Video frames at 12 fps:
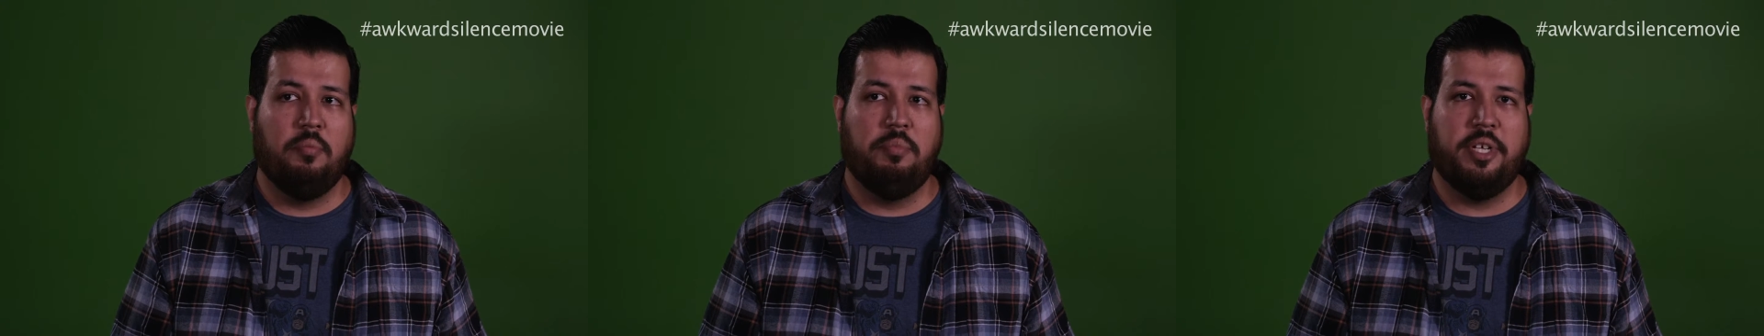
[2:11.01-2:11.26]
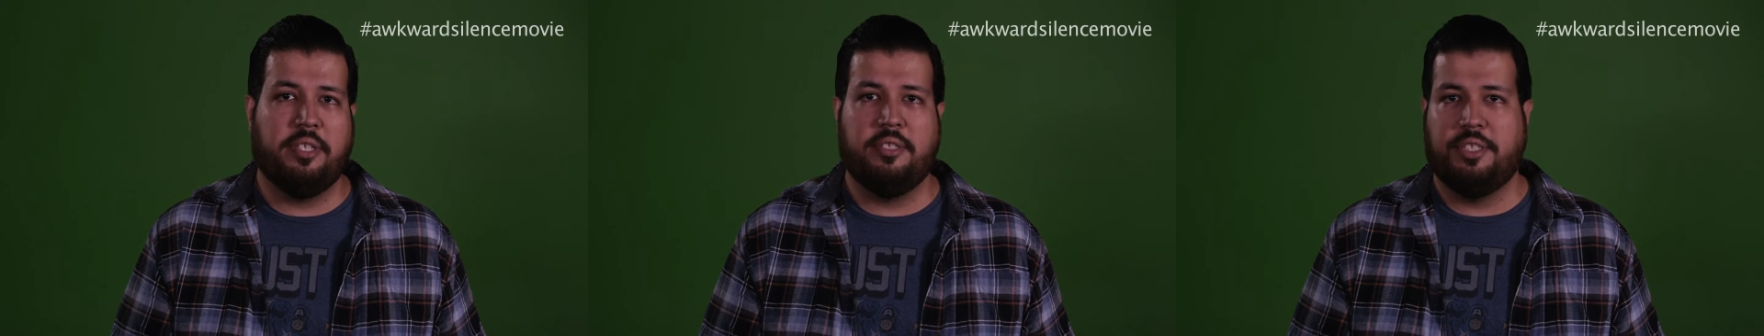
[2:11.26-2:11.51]

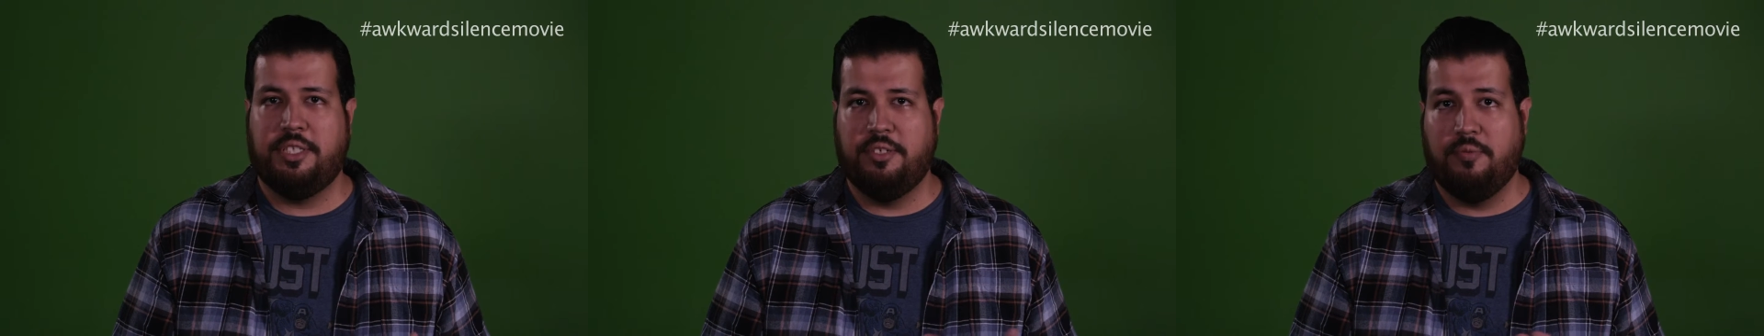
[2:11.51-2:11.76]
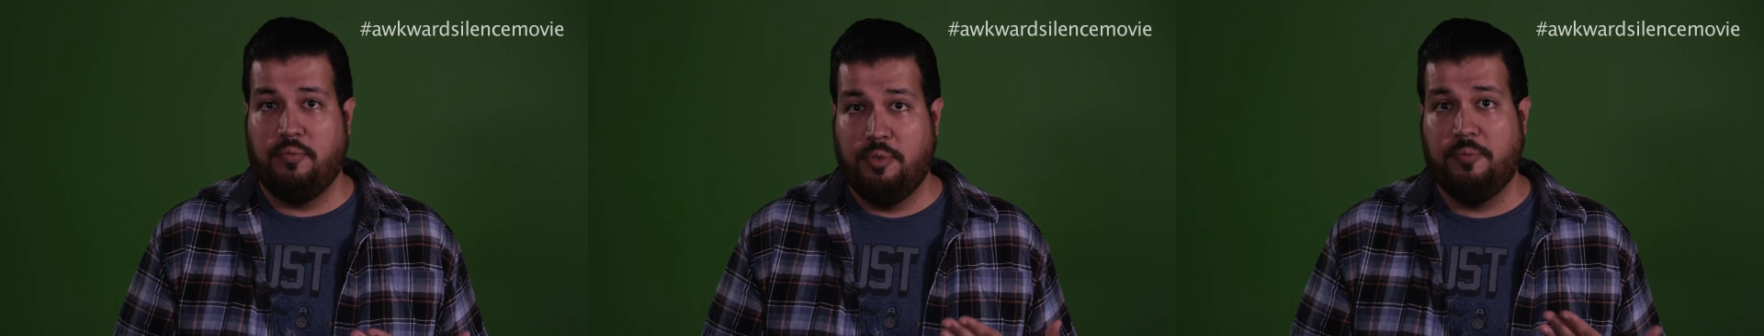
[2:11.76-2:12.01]
but there's
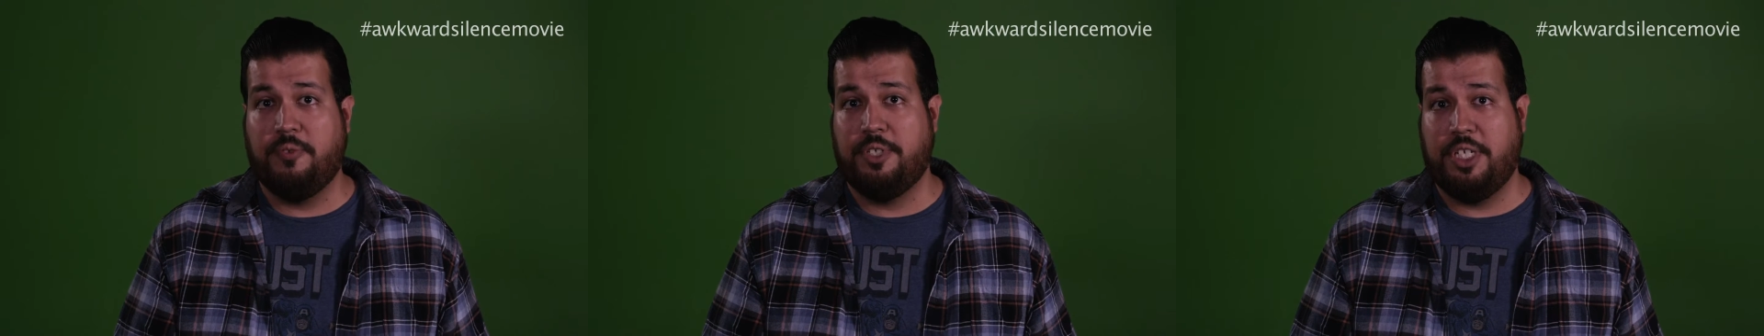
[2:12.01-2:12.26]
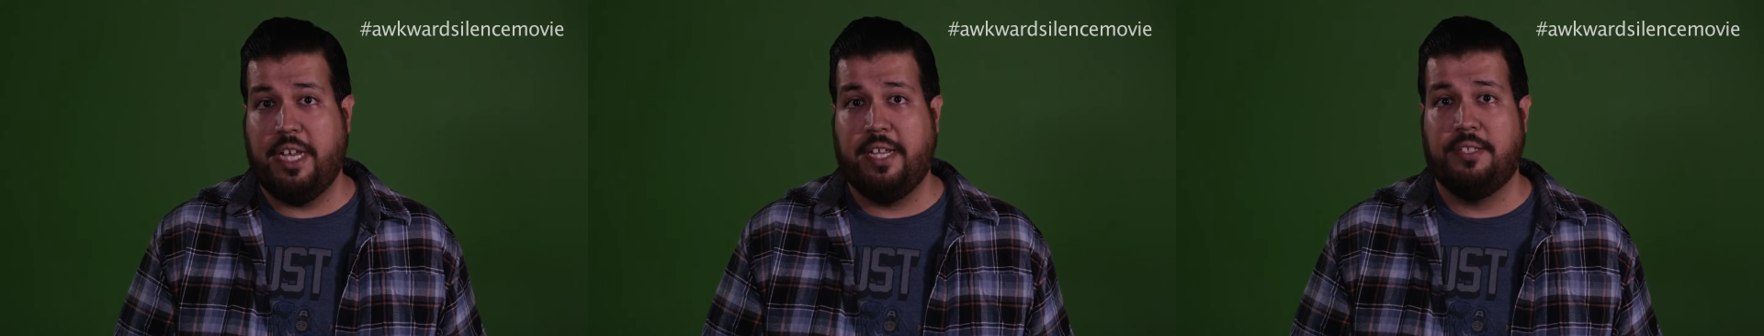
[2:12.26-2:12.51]
still room for
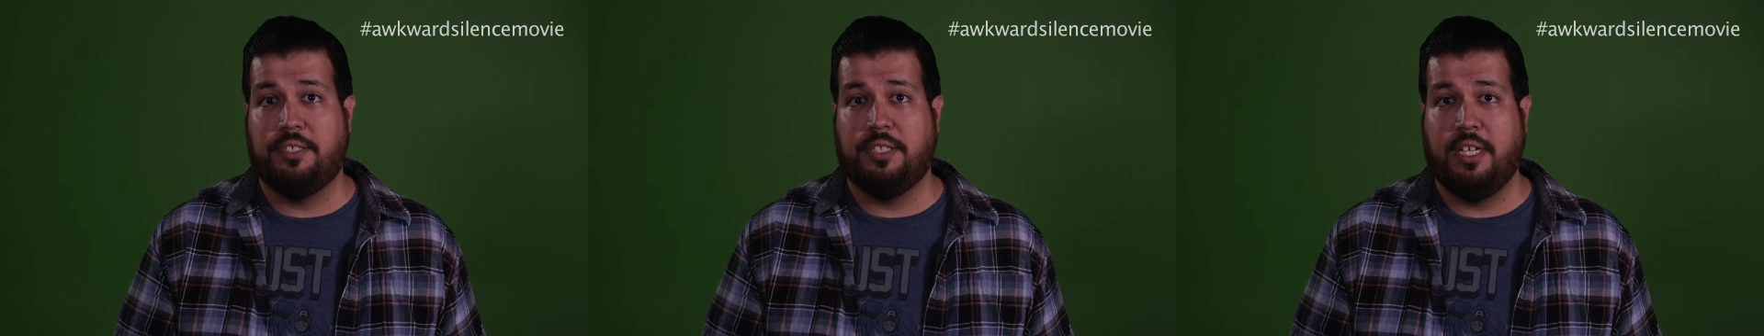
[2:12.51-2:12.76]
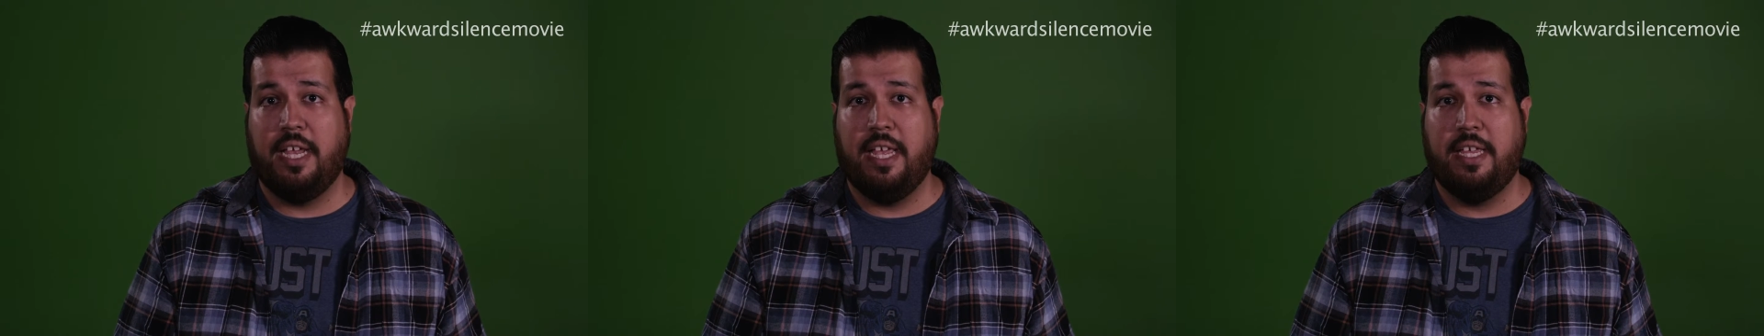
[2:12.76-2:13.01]
change,
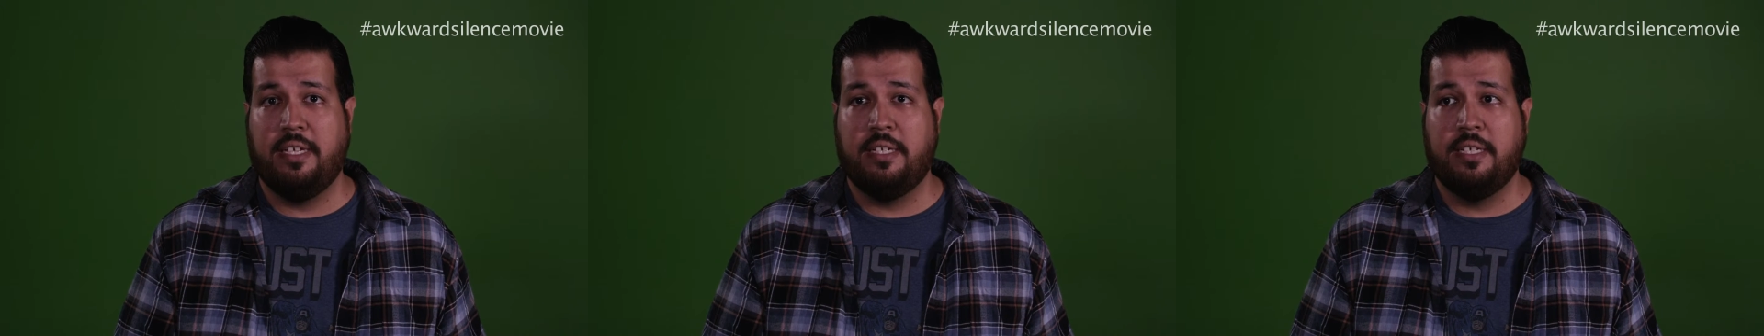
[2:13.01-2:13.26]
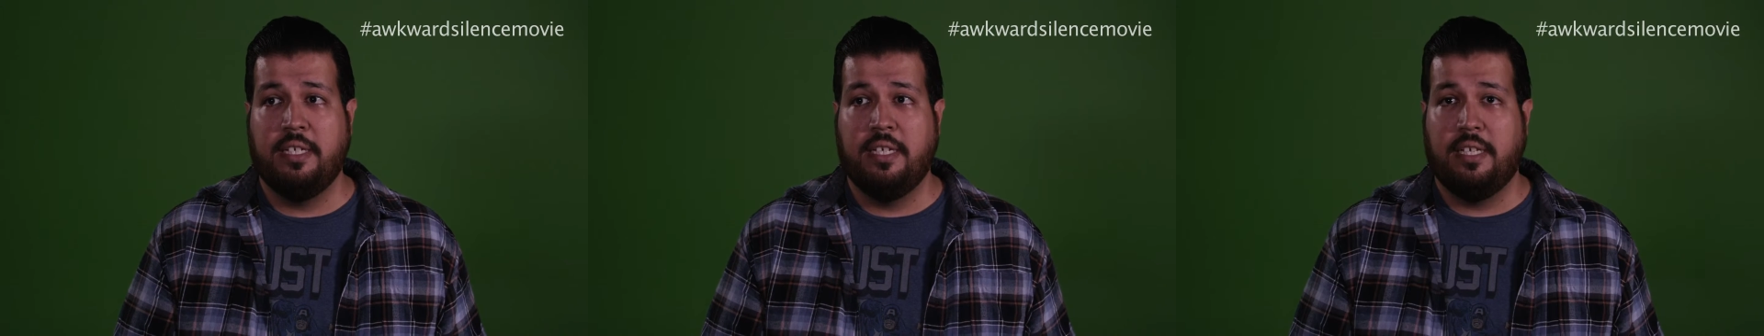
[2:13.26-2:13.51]
and
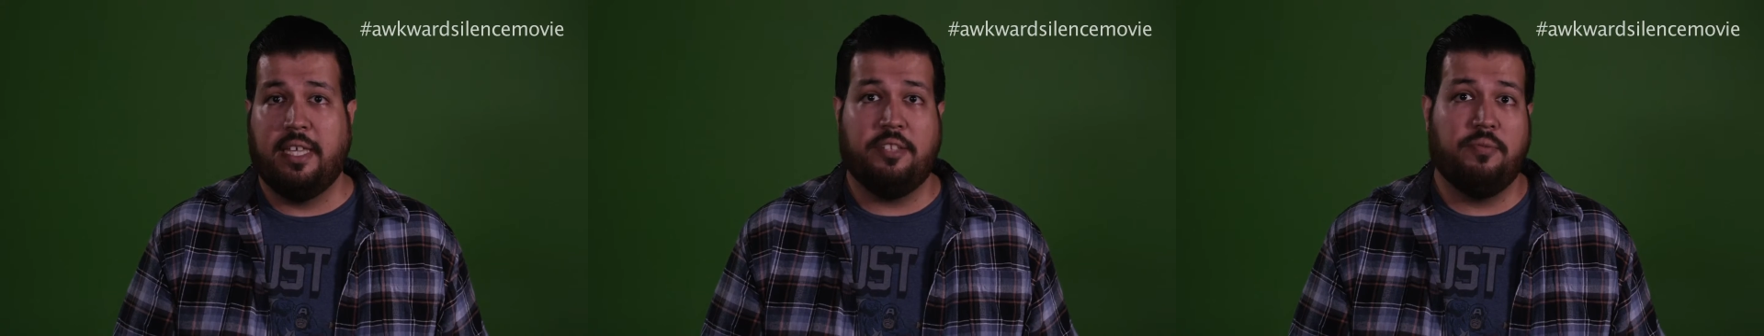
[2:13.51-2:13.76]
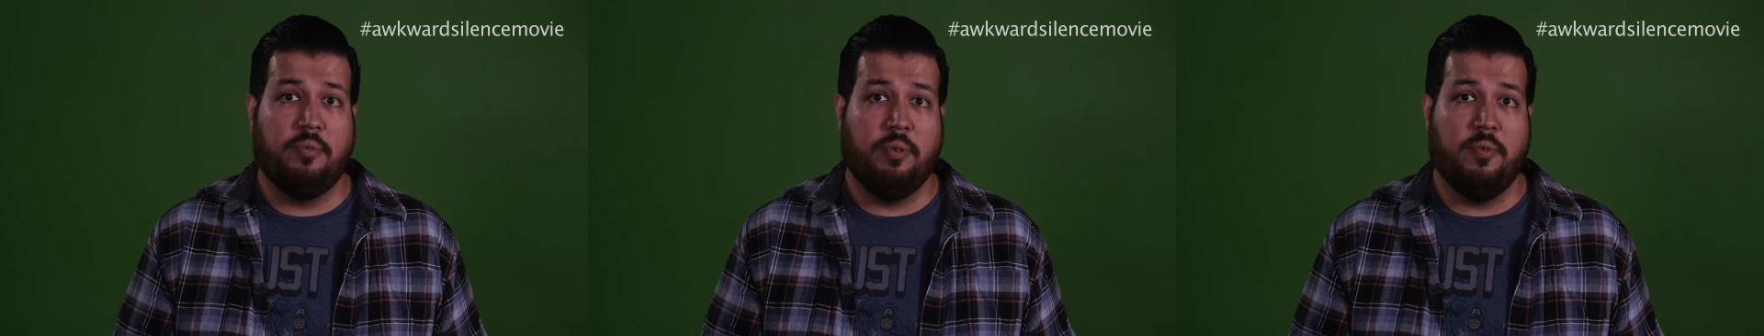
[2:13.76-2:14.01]

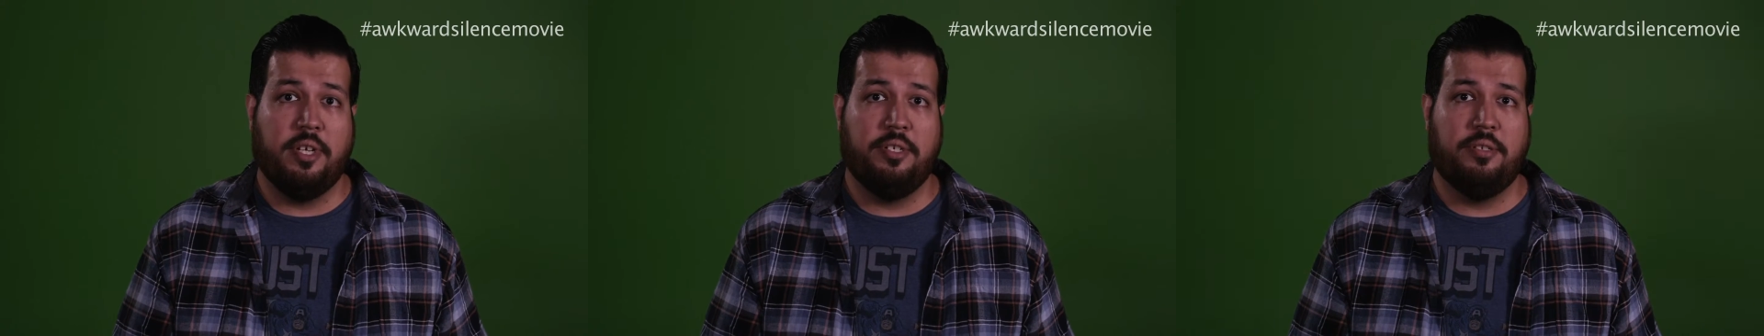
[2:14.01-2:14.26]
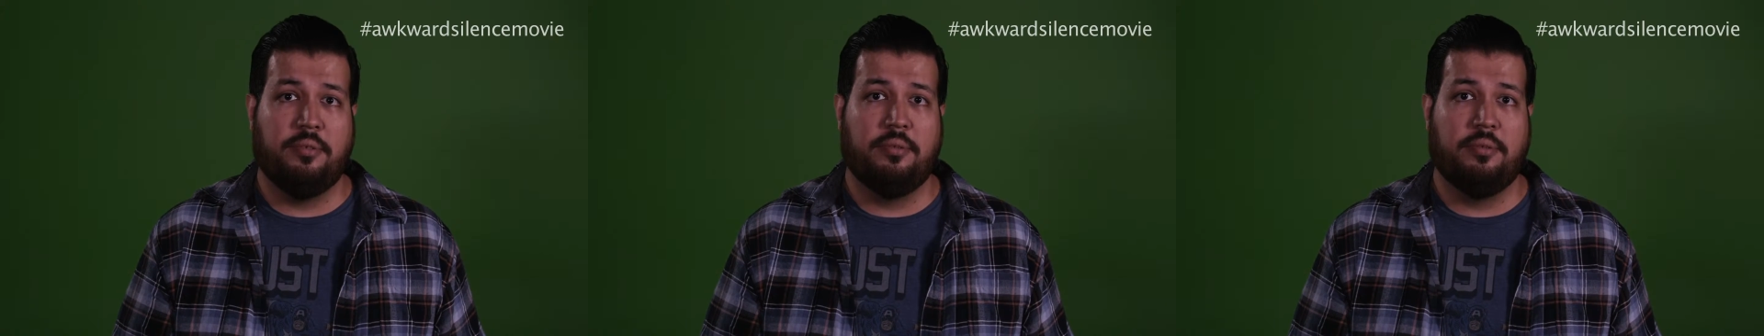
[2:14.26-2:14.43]
that's what we want to